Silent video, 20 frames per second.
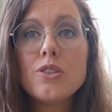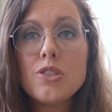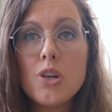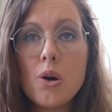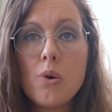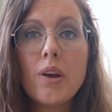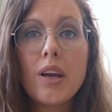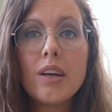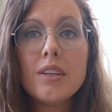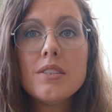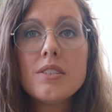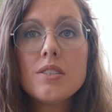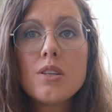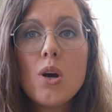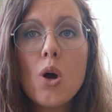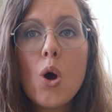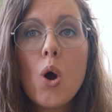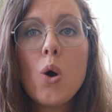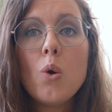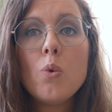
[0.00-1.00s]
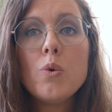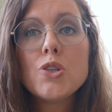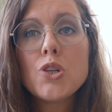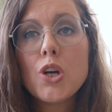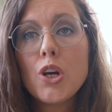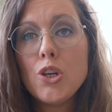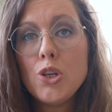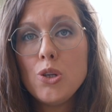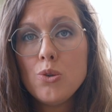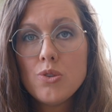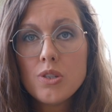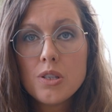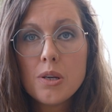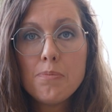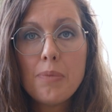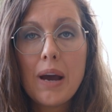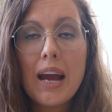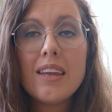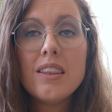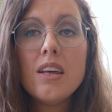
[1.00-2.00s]
tokens, which are used to
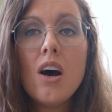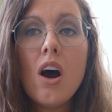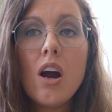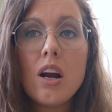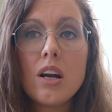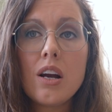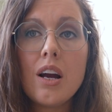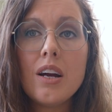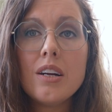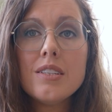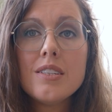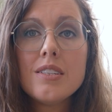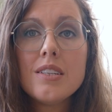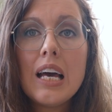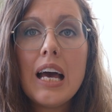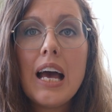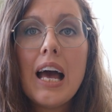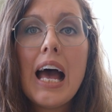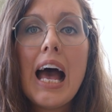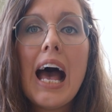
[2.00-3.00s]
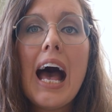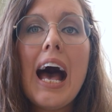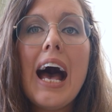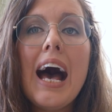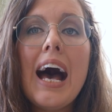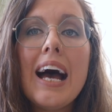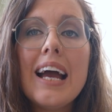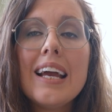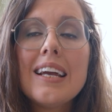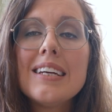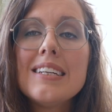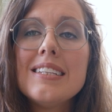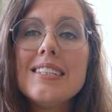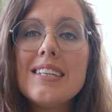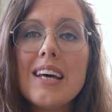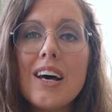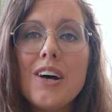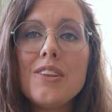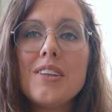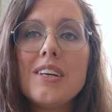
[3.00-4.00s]
buy the art cards, I can
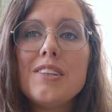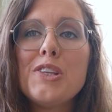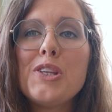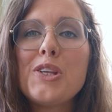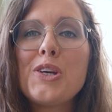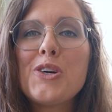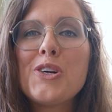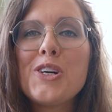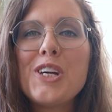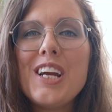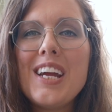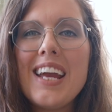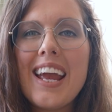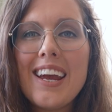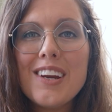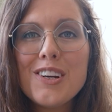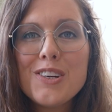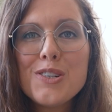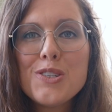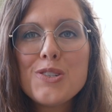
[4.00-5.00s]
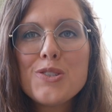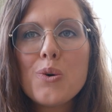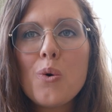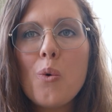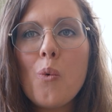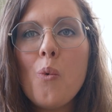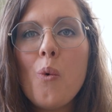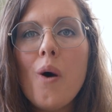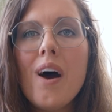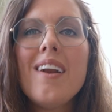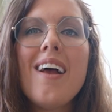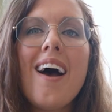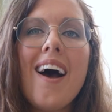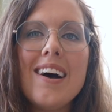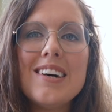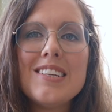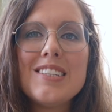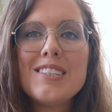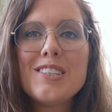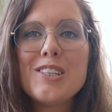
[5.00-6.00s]
tell that the creators want
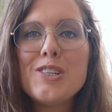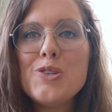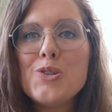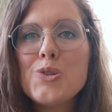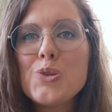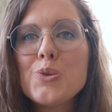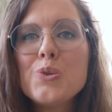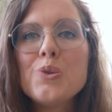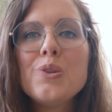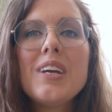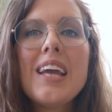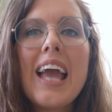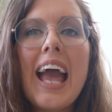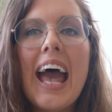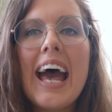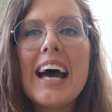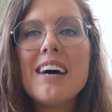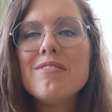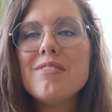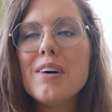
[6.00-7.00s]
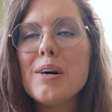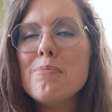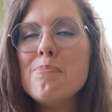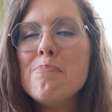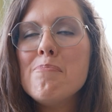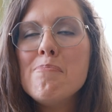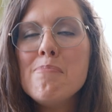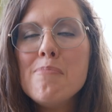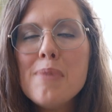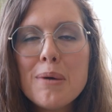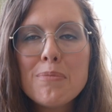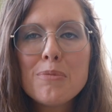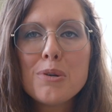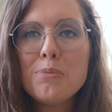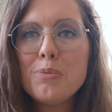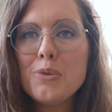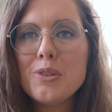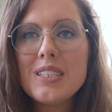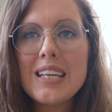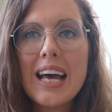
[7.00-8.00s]
us to truly have a
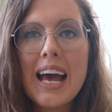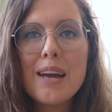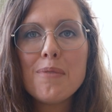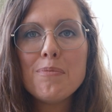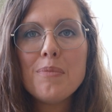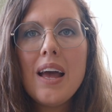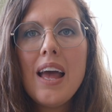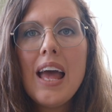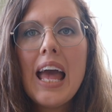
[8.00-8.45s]
memorable time